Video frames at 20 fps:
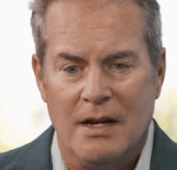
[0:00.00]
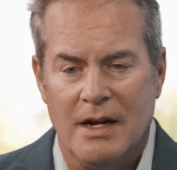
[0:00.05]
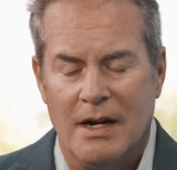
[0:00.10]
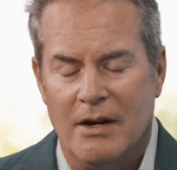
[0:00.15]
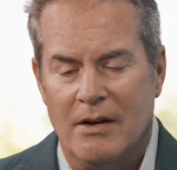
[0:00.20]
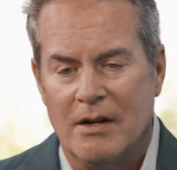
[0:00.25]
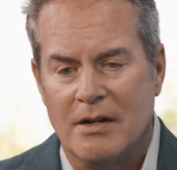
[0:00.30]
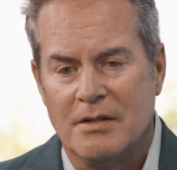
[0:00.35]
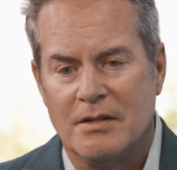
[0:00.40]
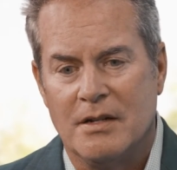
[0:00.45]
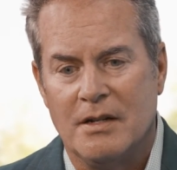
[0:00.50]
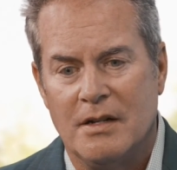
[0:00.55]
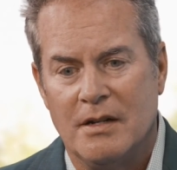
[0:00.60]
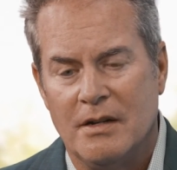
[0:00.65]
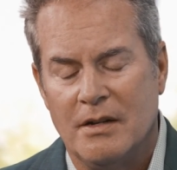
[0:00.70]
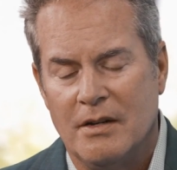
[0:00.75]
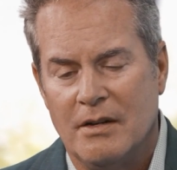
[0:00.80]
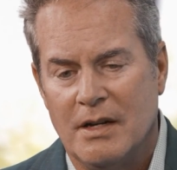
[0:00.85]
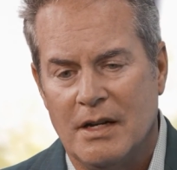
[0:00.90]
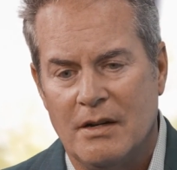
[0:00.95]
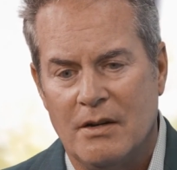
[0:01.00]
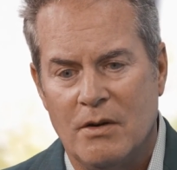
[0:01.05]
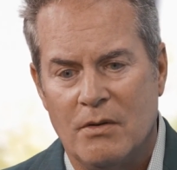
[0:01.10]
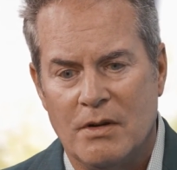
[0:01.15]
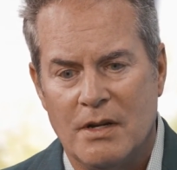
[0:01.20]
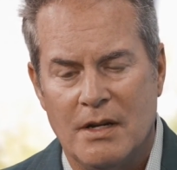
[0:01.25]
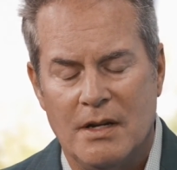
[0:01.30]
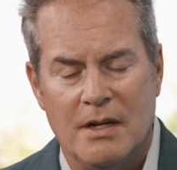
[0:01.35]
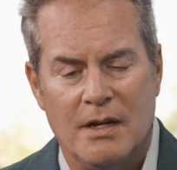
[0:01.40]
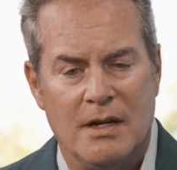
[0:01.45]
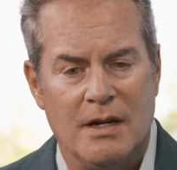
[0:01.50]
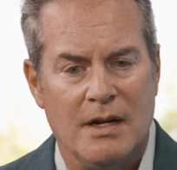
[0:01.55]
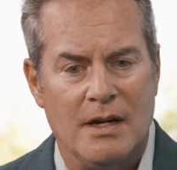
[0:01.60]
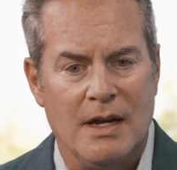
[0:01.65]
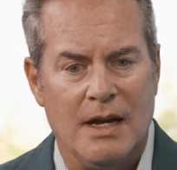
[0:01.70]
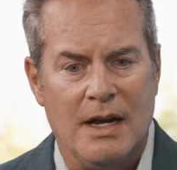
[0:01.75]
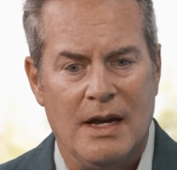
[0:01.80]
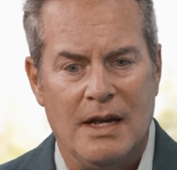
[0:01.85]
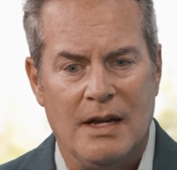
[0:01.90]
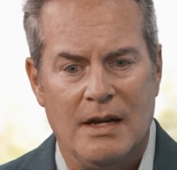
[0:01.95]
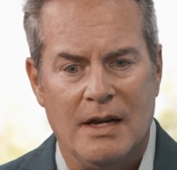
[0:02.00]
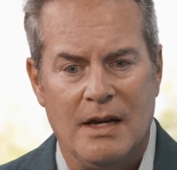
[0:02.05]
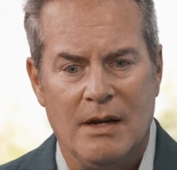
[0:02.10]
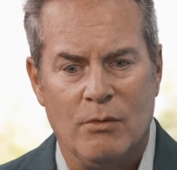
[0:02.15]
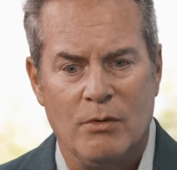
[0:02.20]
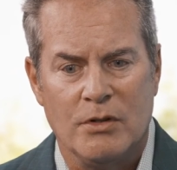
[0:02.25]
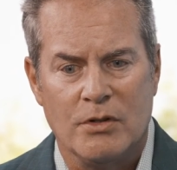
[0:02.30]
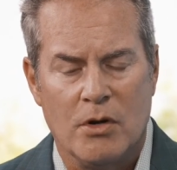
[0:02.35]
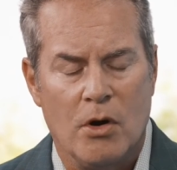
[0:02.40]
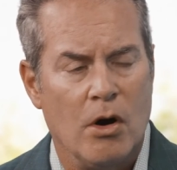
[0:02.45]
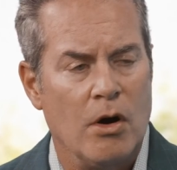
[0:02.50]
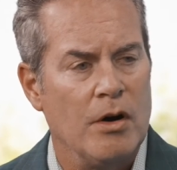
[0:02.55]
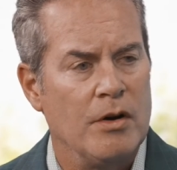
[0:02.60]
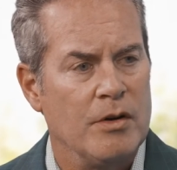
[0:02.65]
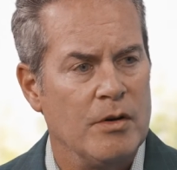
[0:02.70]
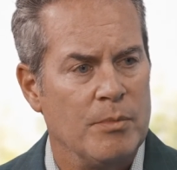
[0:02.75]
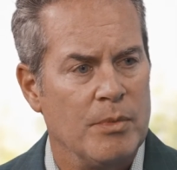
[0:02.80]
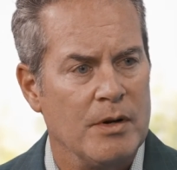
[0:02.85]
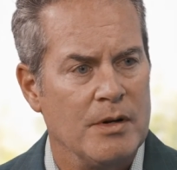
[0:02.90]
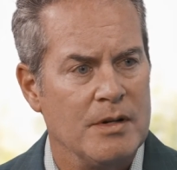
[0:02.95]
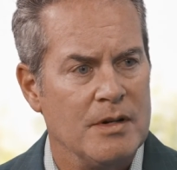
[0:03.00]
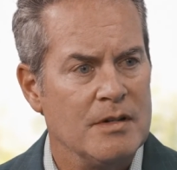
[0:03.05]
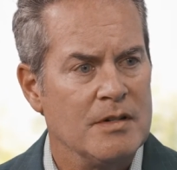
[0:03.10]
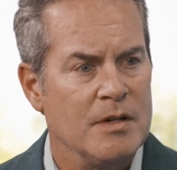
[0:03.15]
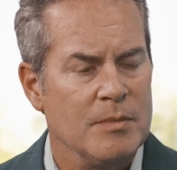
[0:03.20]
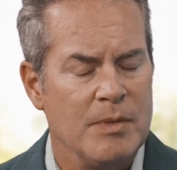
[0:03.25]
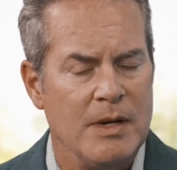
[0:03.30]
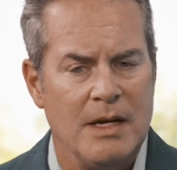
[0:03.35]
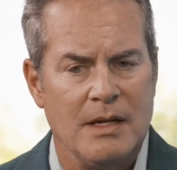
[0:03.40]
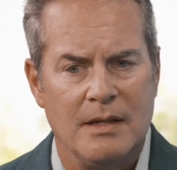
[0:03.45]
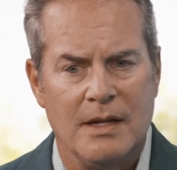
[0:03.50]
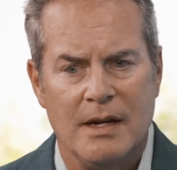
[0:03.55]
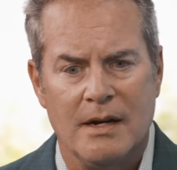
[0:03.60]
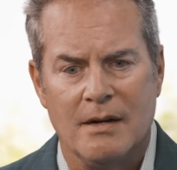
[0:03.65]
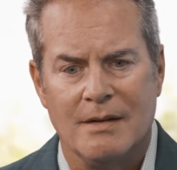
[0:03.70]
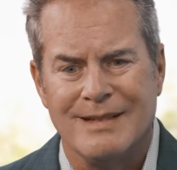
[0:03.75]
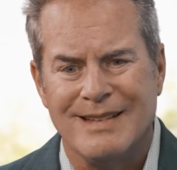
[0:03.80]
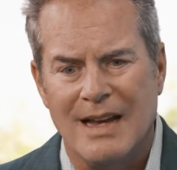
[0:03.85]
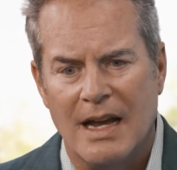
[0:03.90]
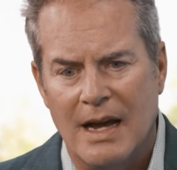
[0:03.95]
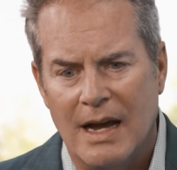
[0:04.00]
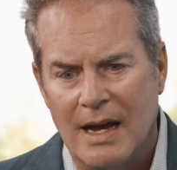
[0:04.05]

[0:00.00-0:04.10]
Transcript: Ericsson, you had Nokia, and it was hard to participate there.